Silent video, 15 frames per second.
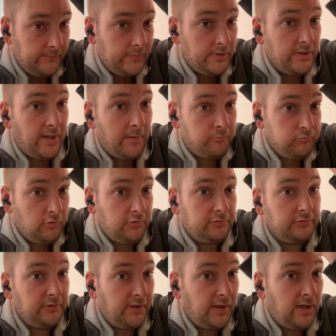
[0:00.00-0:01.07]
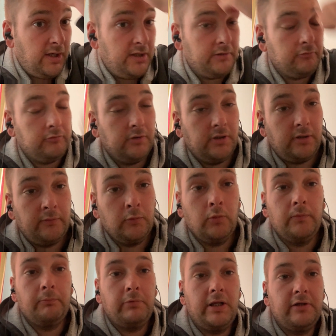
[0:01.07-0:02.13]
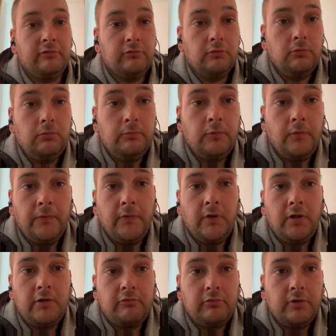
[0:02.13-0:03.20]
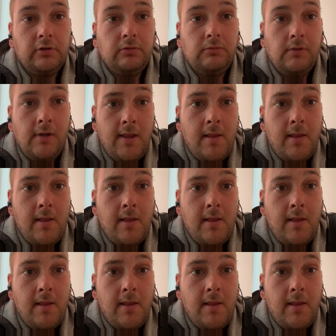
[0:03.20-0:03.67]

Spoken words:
And it's brushless electric, not petrol, not nitro.